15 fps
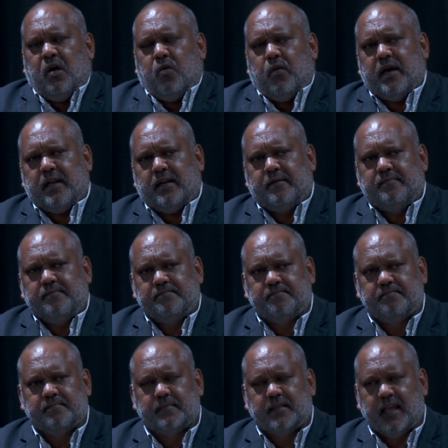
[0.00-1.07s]
Well,
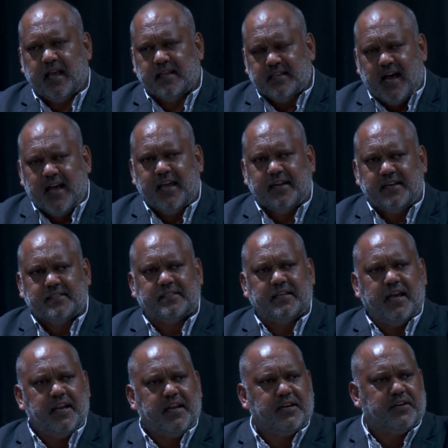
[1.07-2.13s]
as I
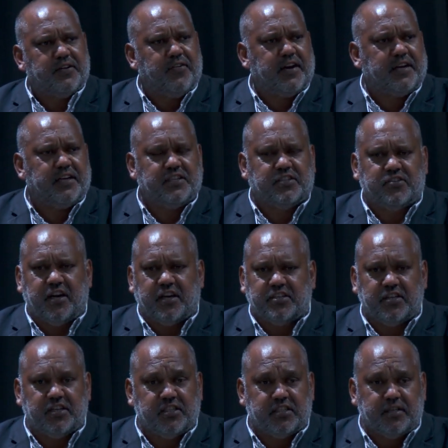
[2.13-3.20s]
understand it, direct
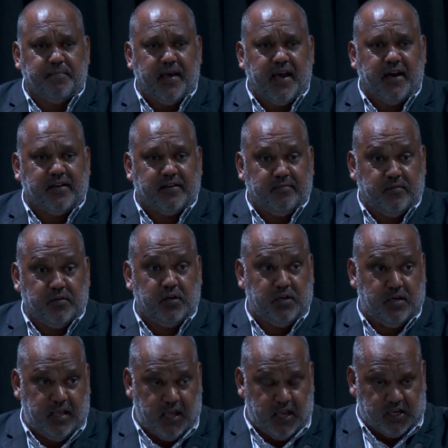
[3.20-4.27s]
instruction is about
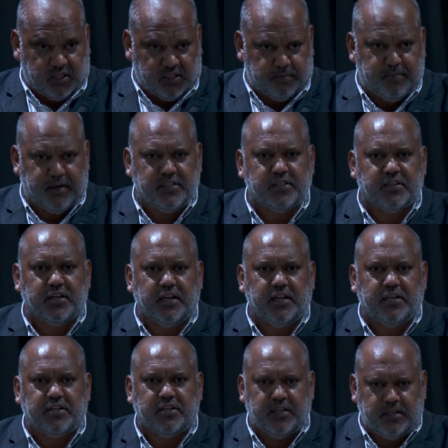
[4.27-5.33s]

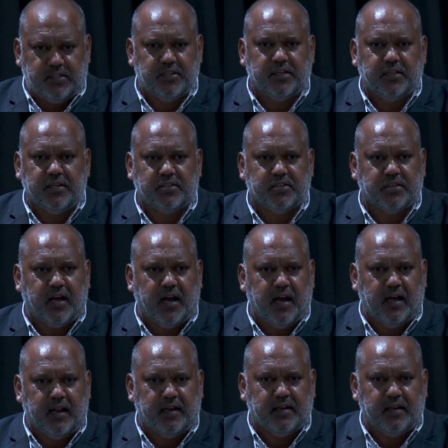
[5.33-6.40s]
explicitly teaching the
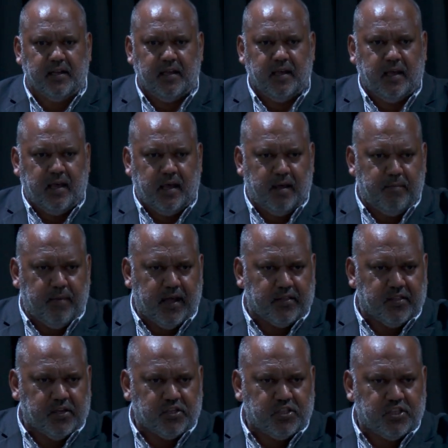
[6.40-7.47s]
child about
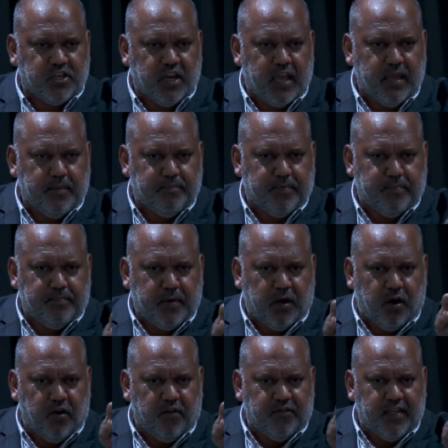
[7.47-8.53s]
the shape
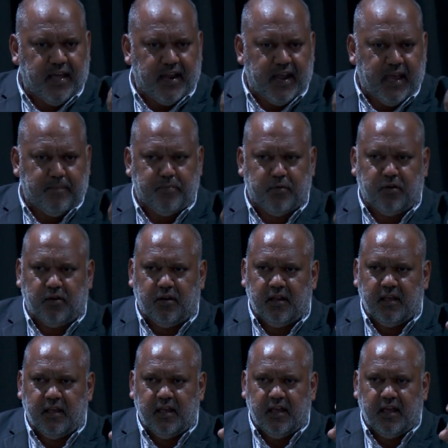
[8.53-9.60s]
of that apple
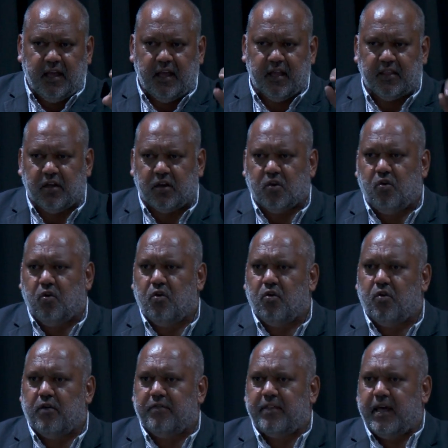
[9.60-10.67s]
at the
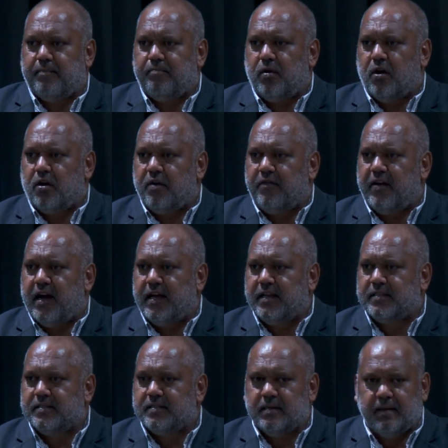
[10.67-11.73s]
core of that block of
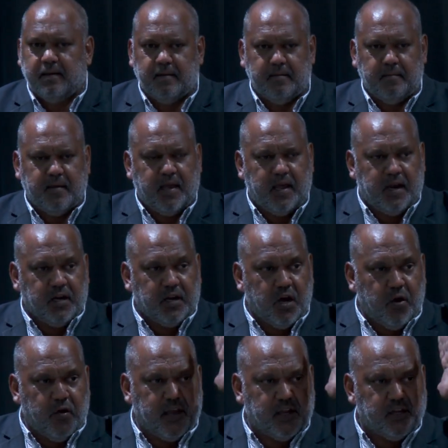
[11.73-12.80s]
ice and
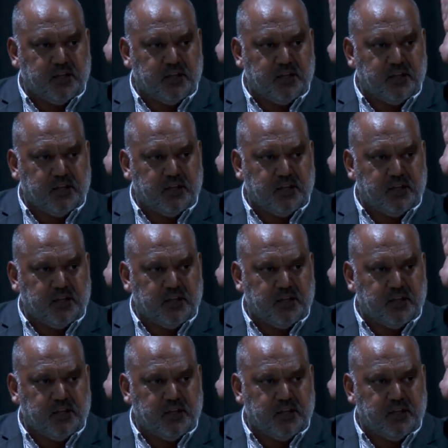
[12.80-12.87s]
going